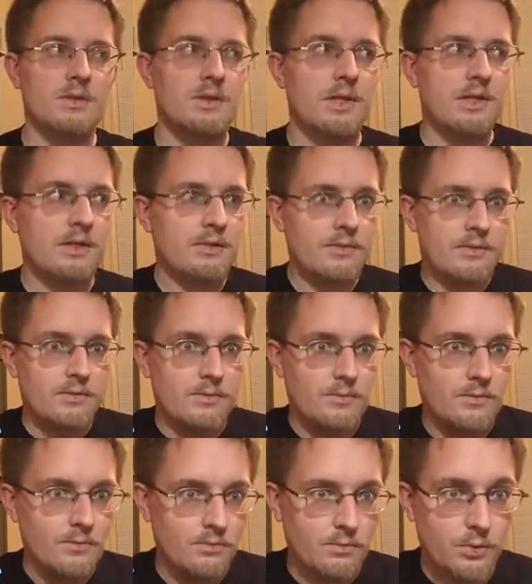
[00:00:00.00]
And
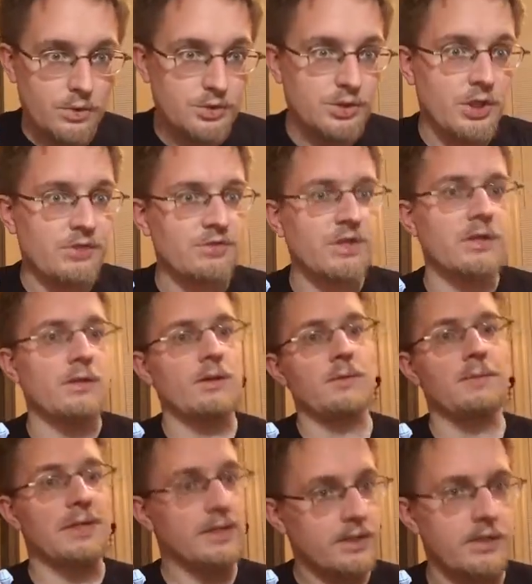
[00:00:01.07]
we're just in the
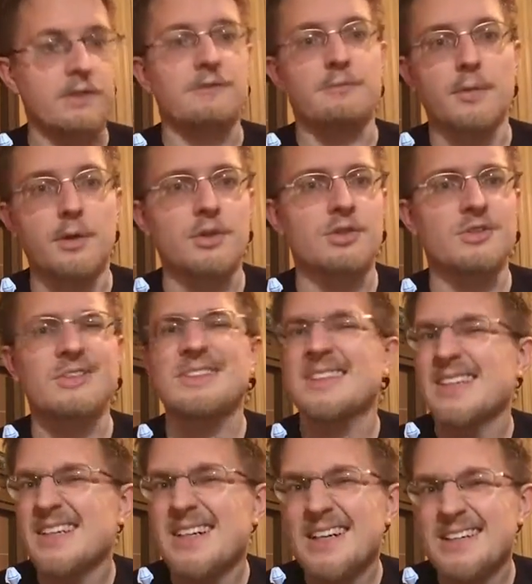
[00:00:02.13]
beginning of March.
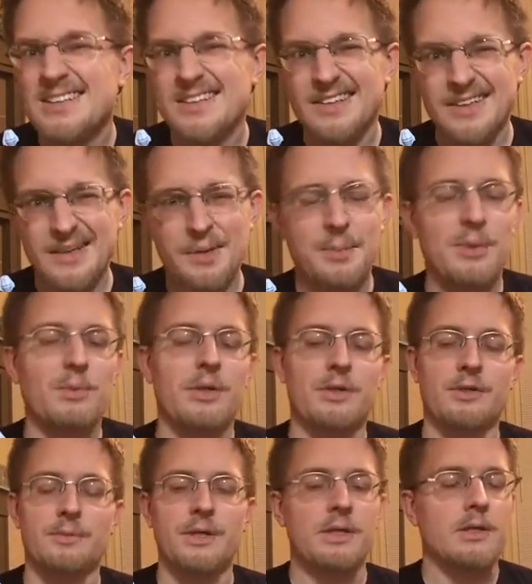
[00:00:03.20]
It's a little bit
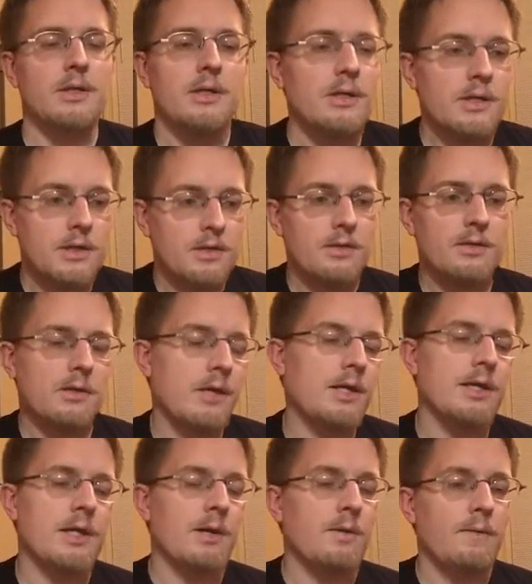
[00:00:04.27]
weird to me.
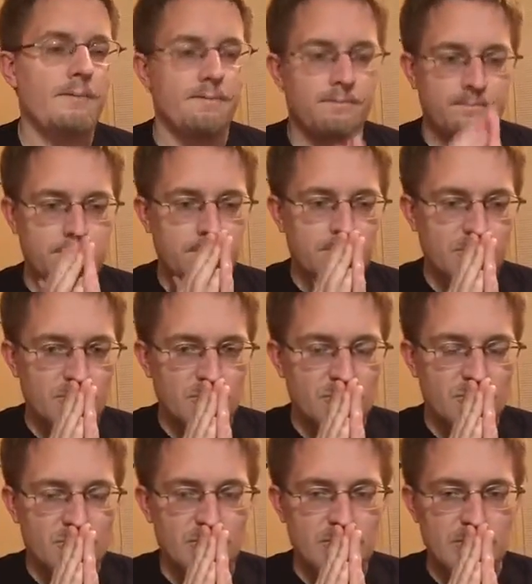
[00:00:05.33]
Anyhow,
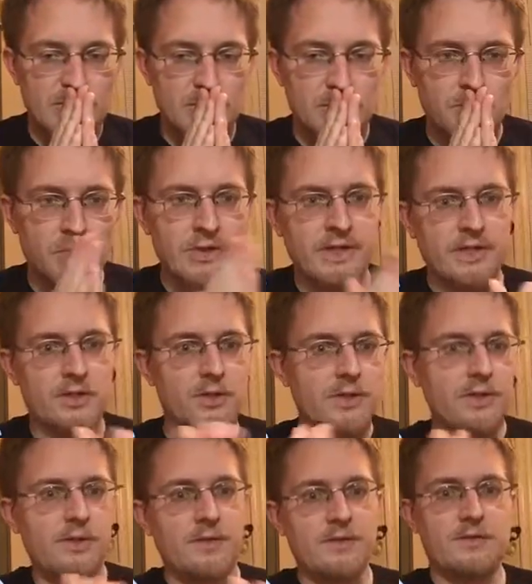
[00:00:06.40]
when I look
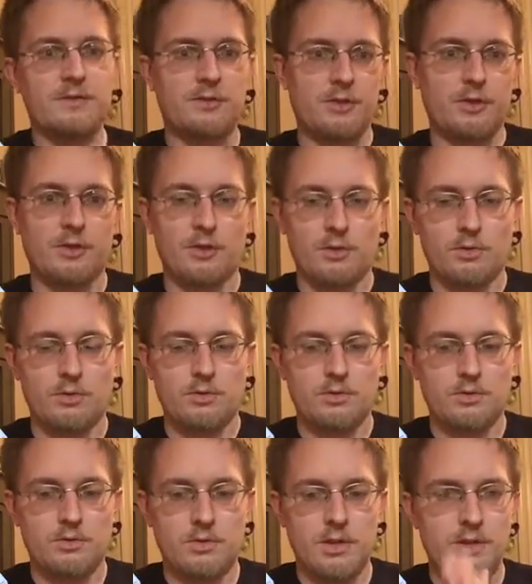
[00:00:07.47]
at these two,
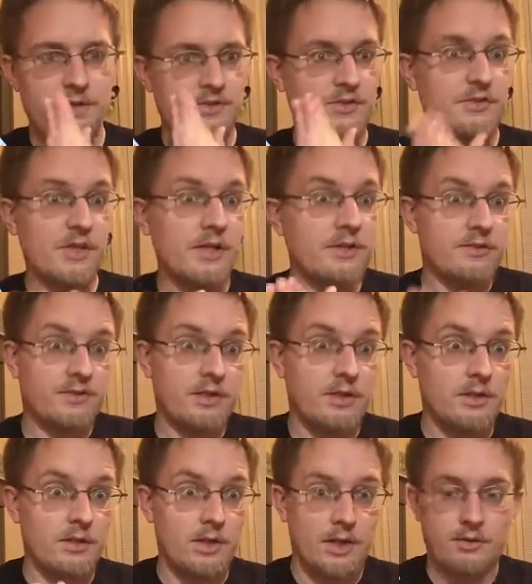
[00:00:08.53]
and this is not a slight
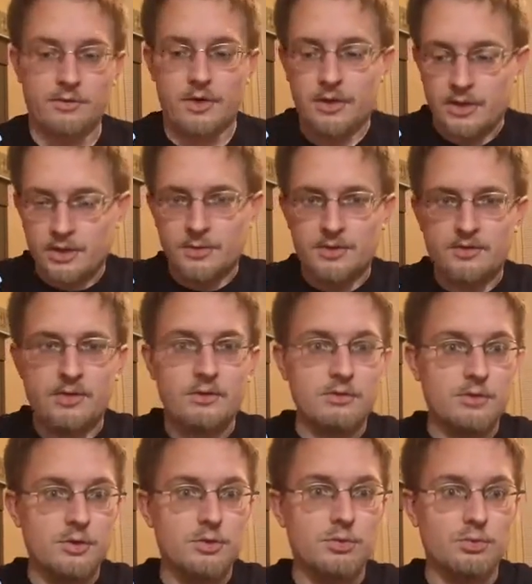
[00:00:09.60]
on Hot Rod here, because I
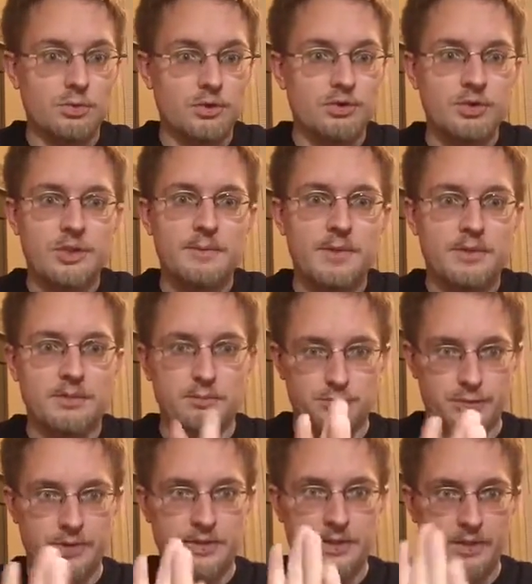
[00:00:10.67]
do legitimately
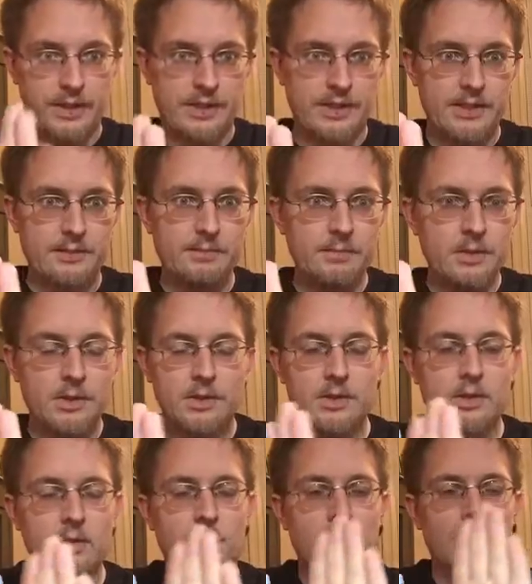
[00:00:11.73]
really like him,
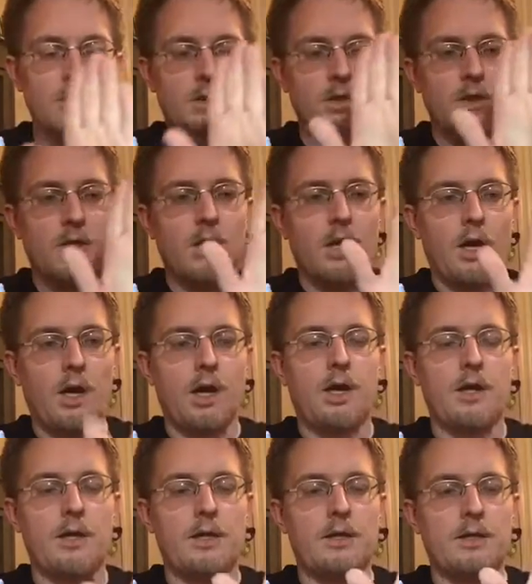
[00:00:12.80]

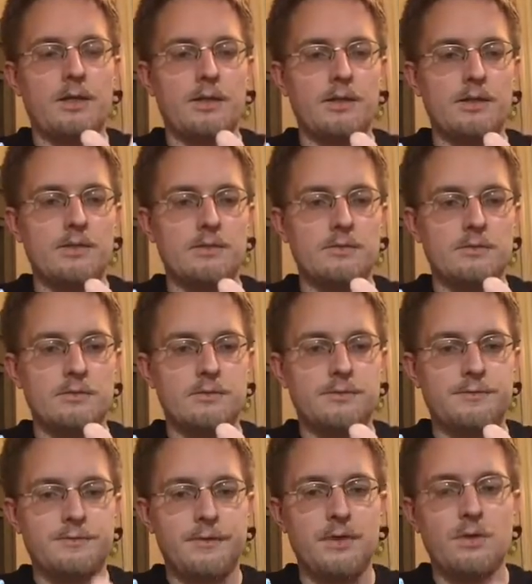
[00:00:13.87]
I
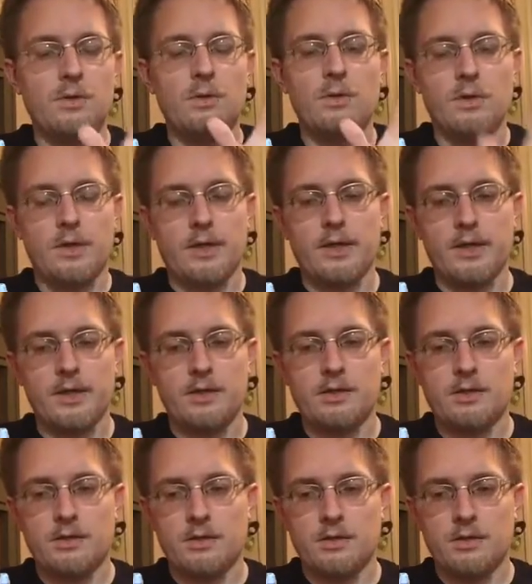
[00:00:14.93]
feel like